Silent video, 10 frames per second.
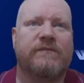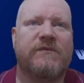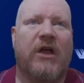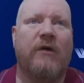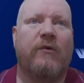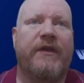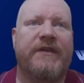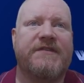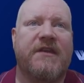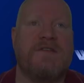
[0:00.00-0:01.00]
I want
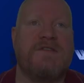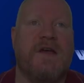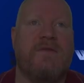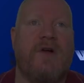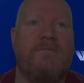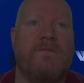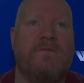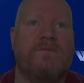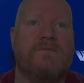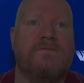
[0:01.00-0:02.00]
this Kickstart ROM.
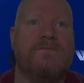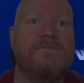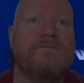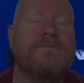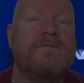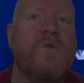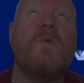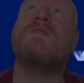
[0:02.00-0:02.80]
Oh,